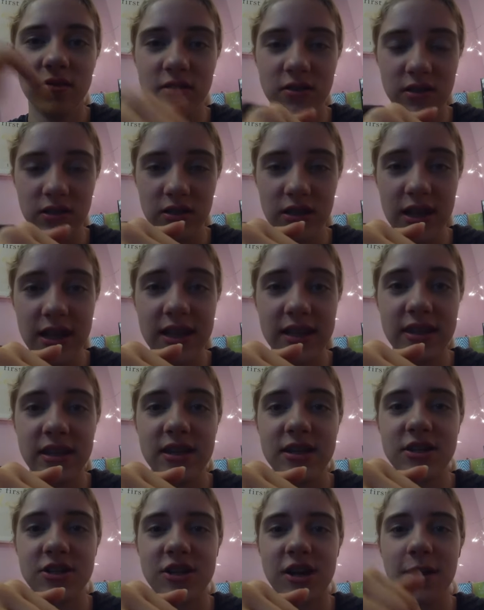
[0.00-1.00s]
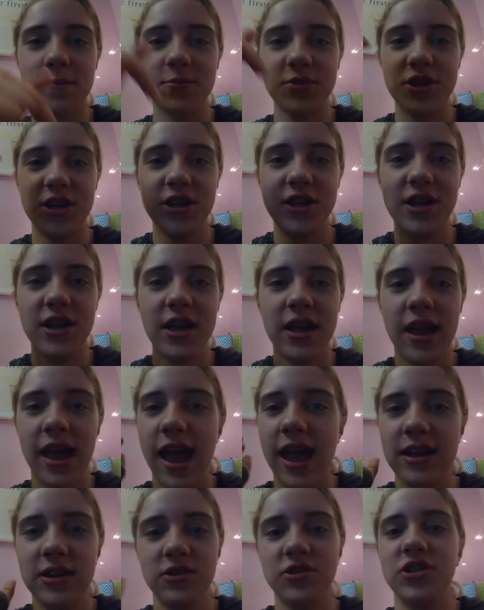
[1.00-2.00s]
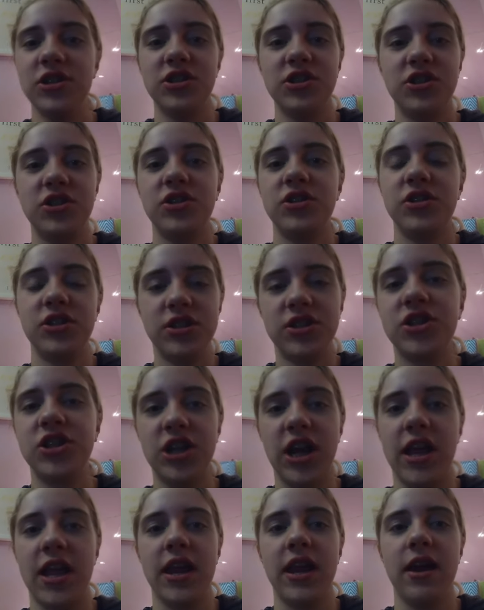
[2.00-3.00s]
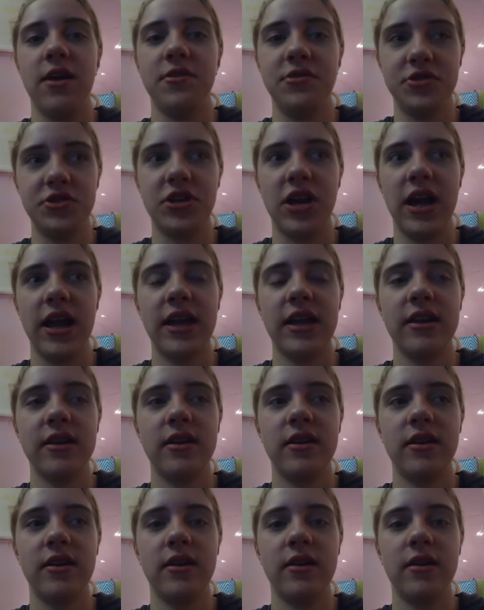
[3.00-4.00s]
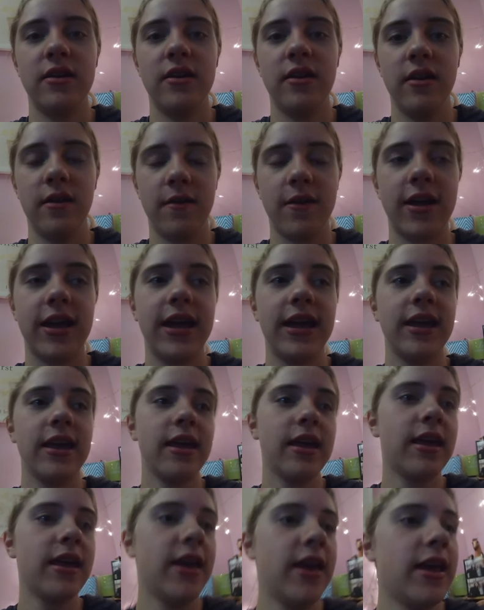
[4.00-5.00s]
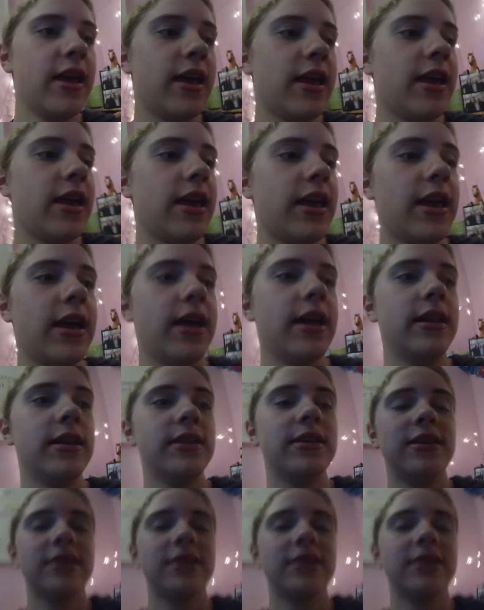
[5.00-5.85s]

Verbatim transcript: the link in the description and you'll just check it out and try it. Okay? And